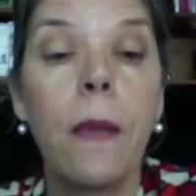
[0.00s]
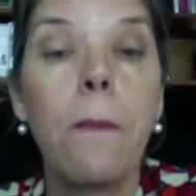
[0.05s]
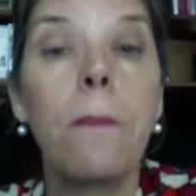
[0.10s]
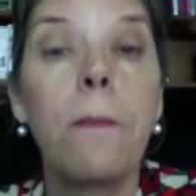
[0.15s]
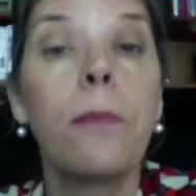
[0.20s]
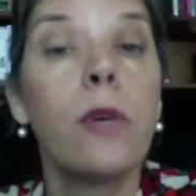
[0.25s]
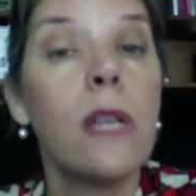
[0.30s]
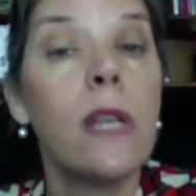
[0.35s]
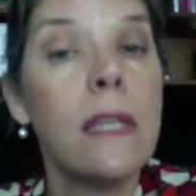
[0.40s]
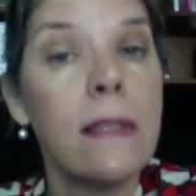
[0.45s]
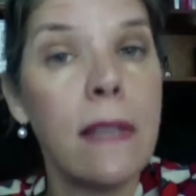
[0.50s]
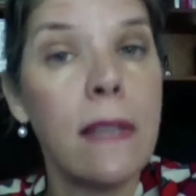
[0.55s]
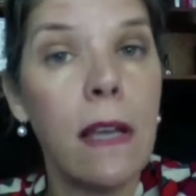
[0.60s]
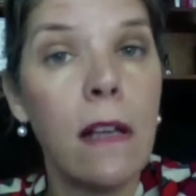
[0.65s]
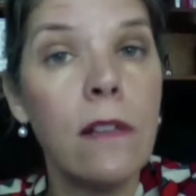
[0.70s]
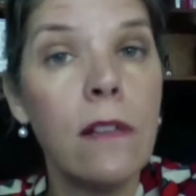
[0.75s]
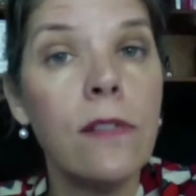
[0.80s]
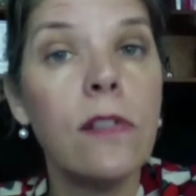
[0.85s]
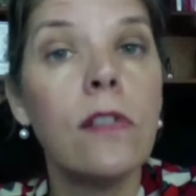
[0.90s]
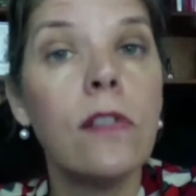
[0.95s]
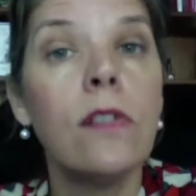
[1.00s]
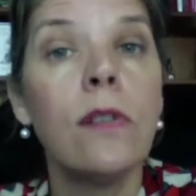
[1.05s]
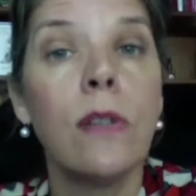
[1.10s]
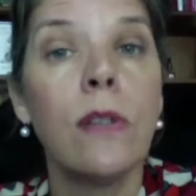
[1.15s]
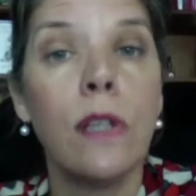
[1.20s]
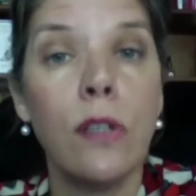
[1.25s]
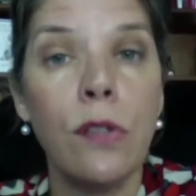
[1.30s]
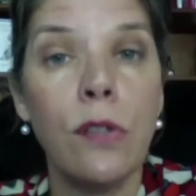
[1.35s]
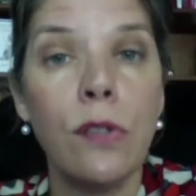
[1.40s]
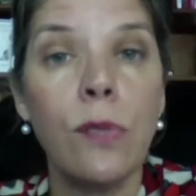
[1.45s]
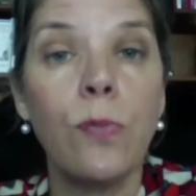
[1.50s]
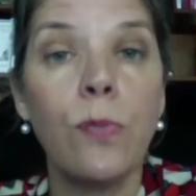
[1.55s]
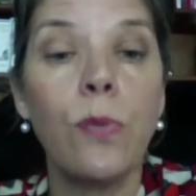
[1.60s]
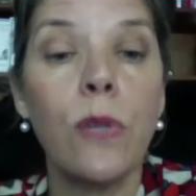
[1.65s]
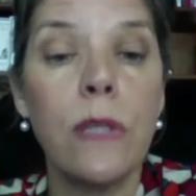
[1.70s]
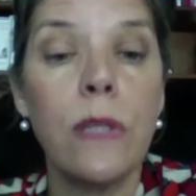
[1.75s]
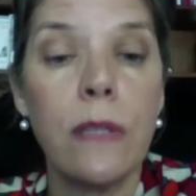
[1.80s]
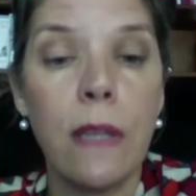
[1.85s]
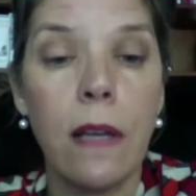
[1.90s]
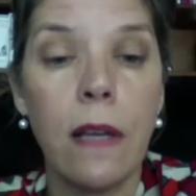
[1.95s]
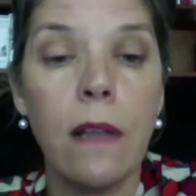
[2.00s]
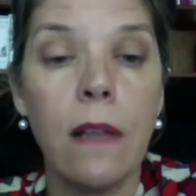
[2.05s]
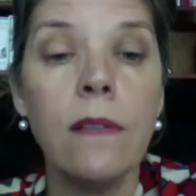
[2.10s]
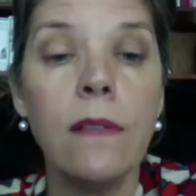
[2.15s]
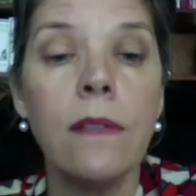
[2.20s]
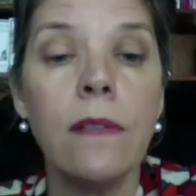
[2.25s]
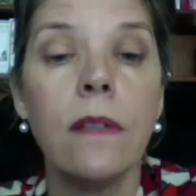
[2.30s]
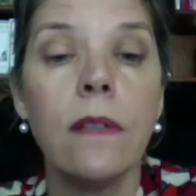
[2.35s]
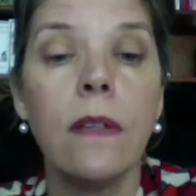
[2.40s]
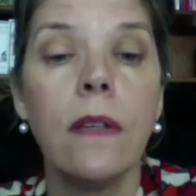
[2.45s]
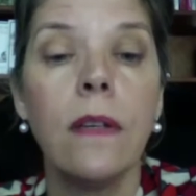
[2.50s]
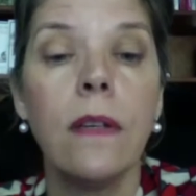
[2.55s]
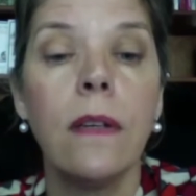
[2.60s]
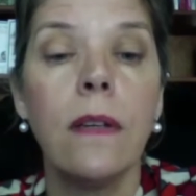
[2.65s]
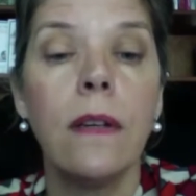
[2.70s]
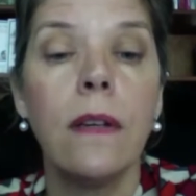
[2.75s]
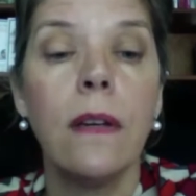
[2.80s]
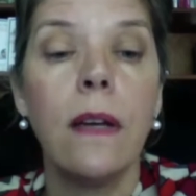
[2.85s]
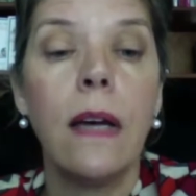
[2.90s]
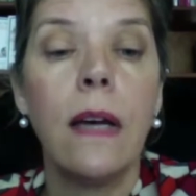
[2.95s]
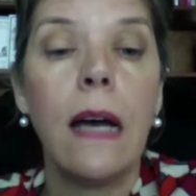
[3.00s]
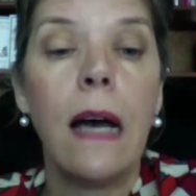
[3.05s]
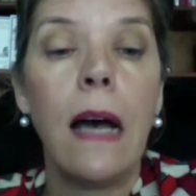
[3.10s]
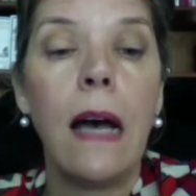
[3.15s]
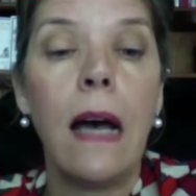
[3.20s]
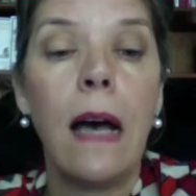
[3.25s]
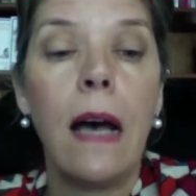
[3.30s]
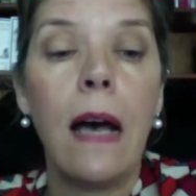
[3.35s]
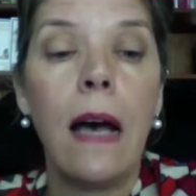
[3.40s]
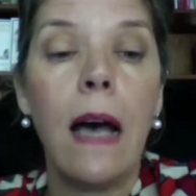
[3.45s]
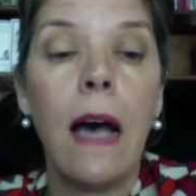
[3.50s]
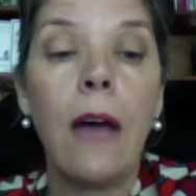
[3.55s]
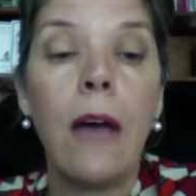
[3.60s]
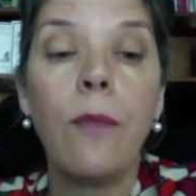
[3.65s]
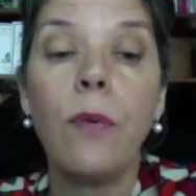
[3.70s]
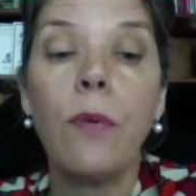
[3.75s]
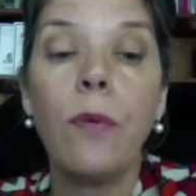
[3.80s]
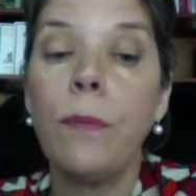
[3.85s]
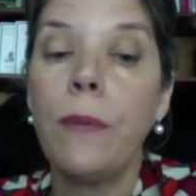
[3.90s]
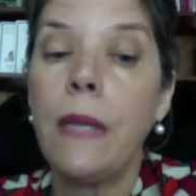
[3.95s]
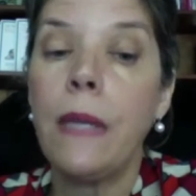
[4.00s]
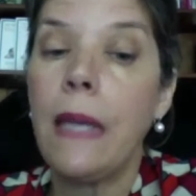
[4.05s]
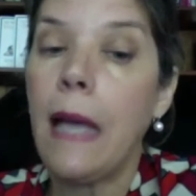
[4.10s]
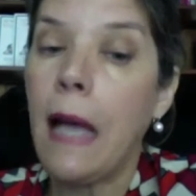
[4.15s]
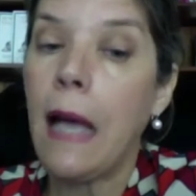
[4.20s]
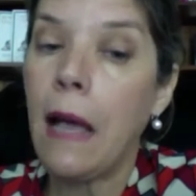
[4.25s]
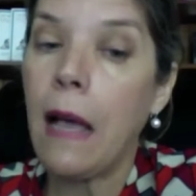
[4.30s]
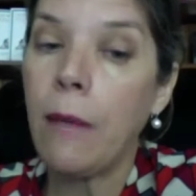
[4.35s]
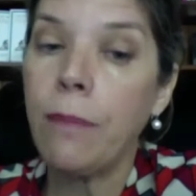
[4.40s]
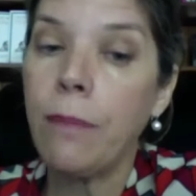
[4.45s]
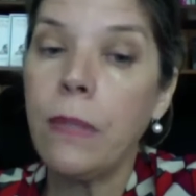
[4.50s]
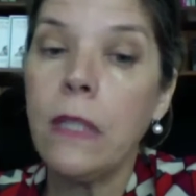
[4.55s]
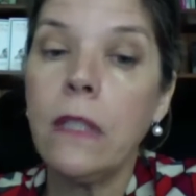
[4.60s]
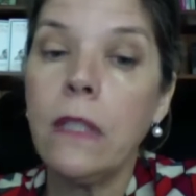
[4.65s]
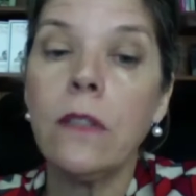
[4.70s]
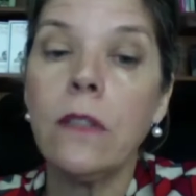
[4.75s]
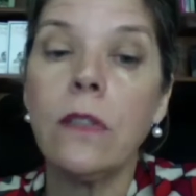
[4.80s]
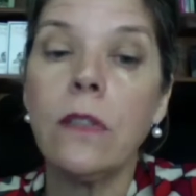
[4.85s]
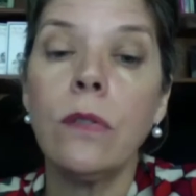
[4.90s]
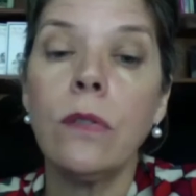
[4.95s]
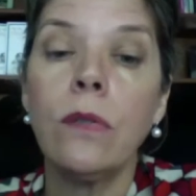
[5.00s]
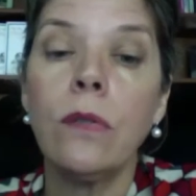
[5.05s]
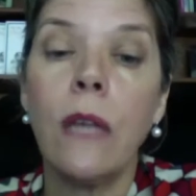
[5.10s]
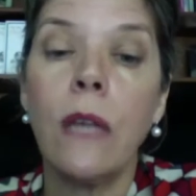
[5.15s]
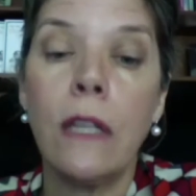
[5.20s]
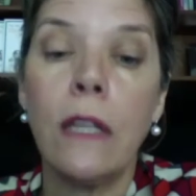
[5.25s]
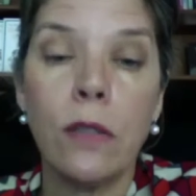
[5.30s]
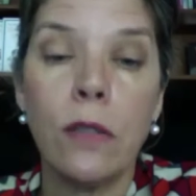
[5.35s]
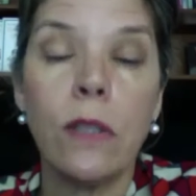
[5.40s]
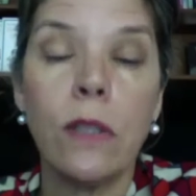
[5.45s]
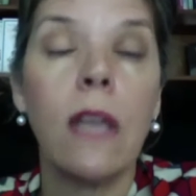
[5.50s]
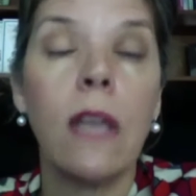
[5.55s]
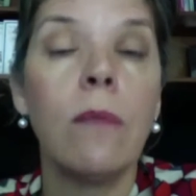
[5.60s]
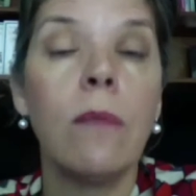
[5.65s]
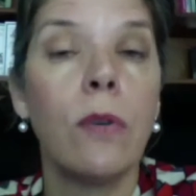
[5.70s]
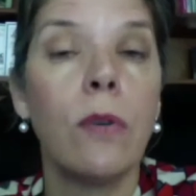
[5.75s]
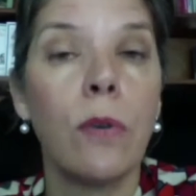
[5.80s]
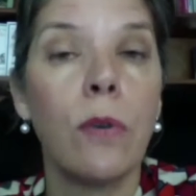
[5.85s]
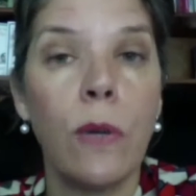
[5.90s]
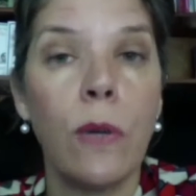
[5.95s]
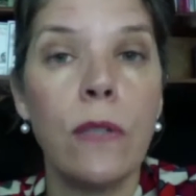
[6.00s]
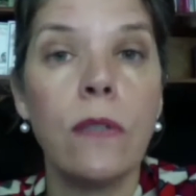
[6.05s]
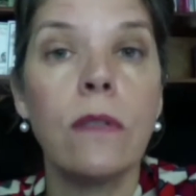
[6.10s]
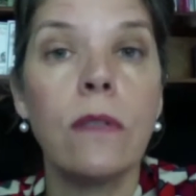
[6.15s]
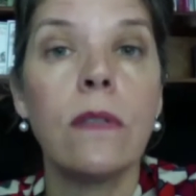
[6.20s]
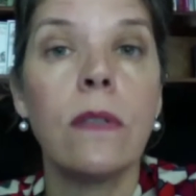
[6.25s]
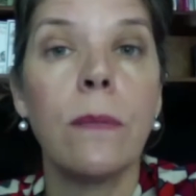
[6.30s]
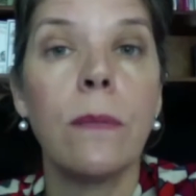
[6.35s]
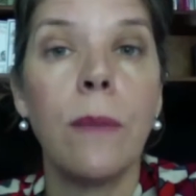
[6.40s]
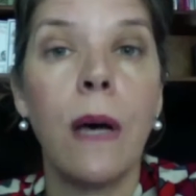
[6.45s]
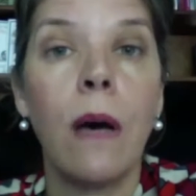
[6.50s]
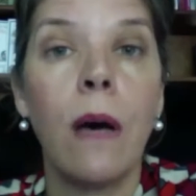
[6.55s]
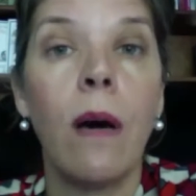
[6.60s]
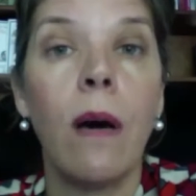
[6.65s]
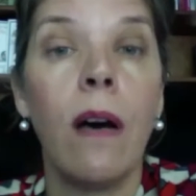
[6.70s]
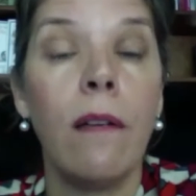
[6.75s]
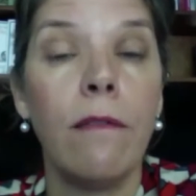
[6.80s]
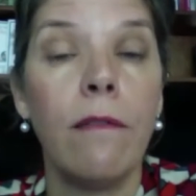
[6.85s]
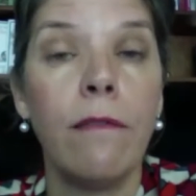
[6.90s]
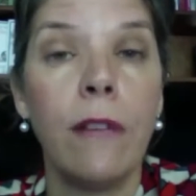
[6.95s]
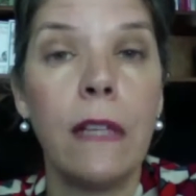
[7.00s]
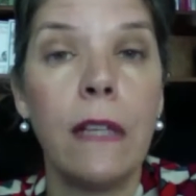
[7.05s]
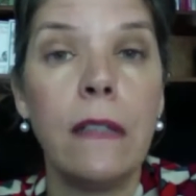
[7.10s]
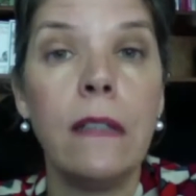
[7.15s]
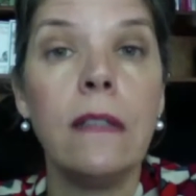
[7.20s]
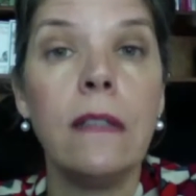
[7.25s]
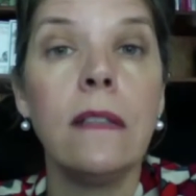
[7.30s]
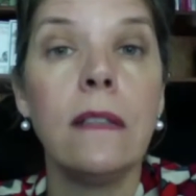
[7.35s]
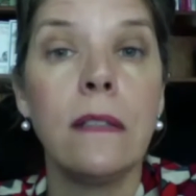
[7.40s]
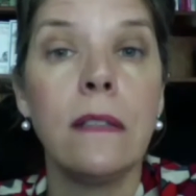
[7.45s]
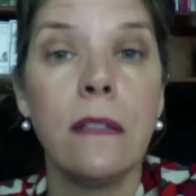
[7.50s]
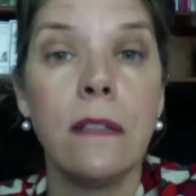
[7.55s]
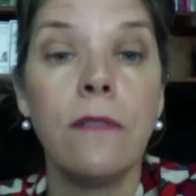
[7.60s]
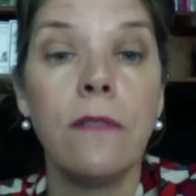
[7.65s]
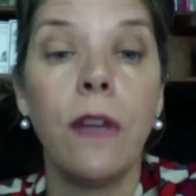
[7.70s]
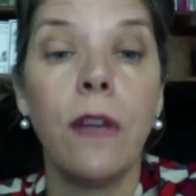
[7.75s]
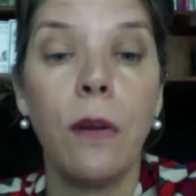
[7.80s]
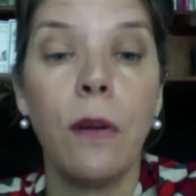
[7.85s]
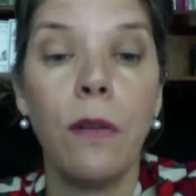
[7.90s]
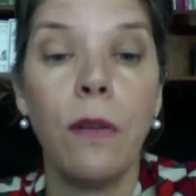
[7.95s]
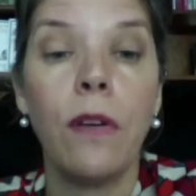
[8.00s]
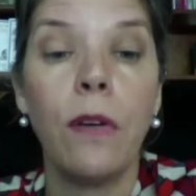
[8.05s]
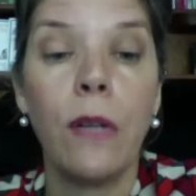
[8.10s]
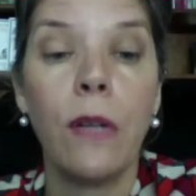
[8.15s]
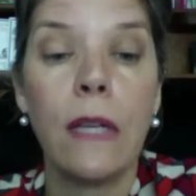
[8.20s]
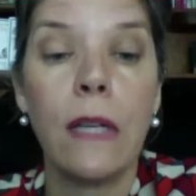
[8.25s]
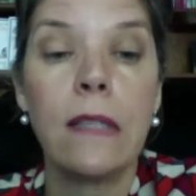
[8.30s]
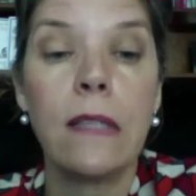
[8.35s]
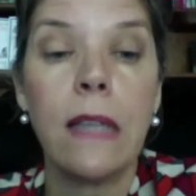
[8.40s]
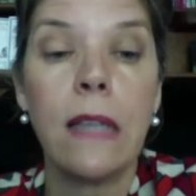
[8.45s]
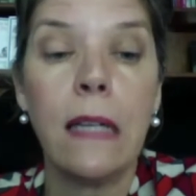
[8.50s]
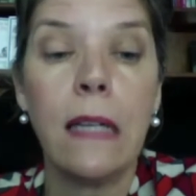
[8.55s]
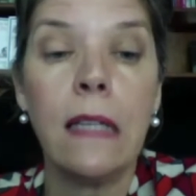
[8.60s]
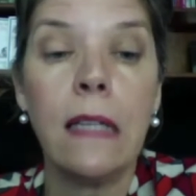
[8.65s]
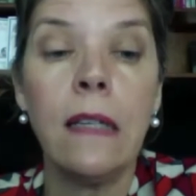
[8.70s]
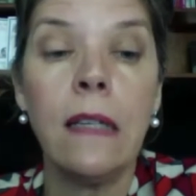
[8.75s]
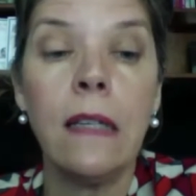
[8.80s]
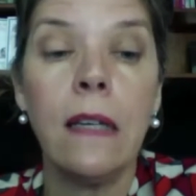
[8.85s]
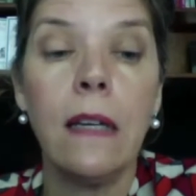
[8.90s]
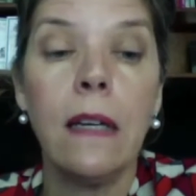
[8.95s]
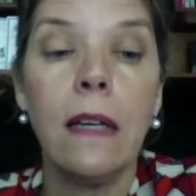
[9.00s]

Pre-sales, you can use pre-sales. I will be happy to entertain more questions about unfunding. This is very, very exciting.